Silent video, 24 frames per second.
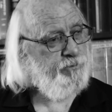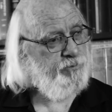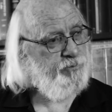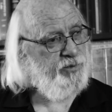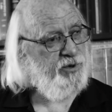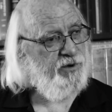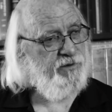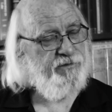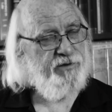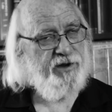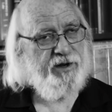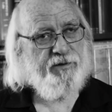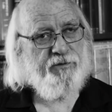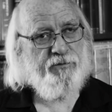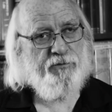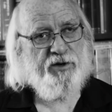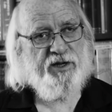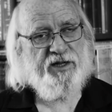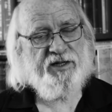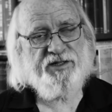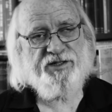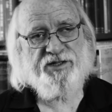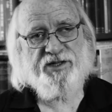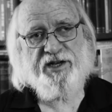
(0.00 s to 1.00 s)
perfect
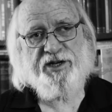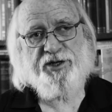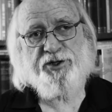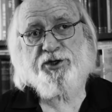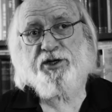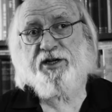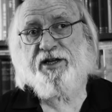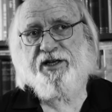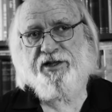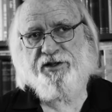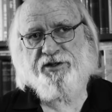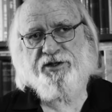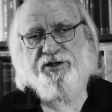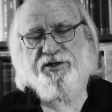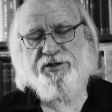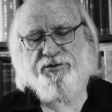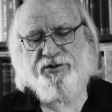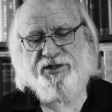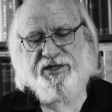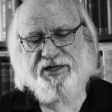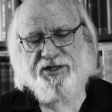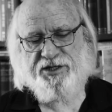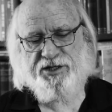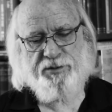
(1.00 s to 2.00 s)
realization in the New
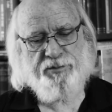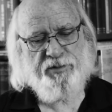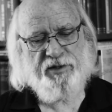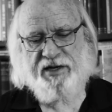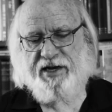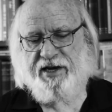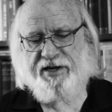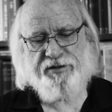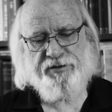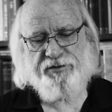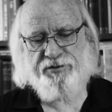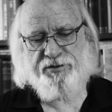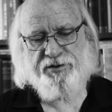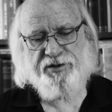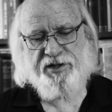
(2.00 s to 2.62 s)
Testament. I don't